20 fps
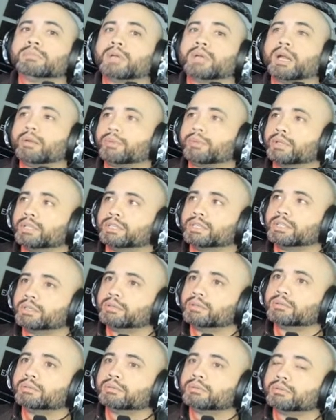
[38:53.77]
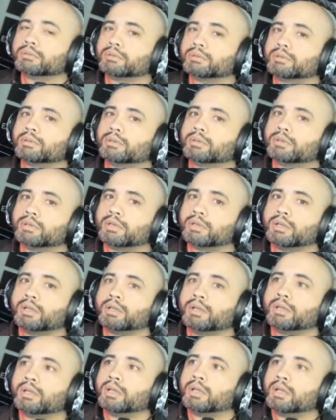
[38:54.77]
I really do.
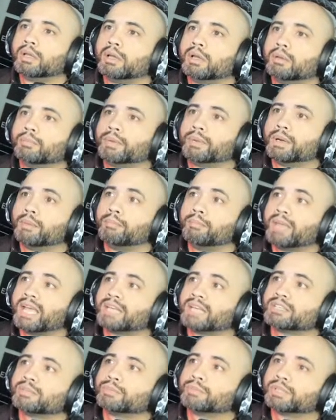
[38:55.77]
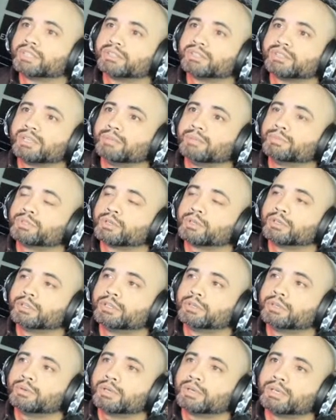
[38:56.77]
But imagine what this team is going to
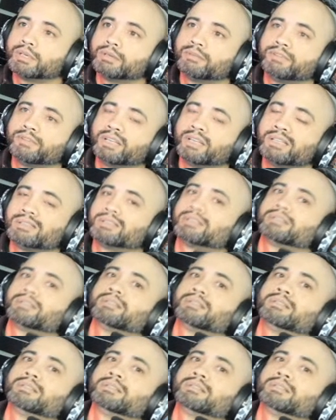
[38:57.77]
do on a defense.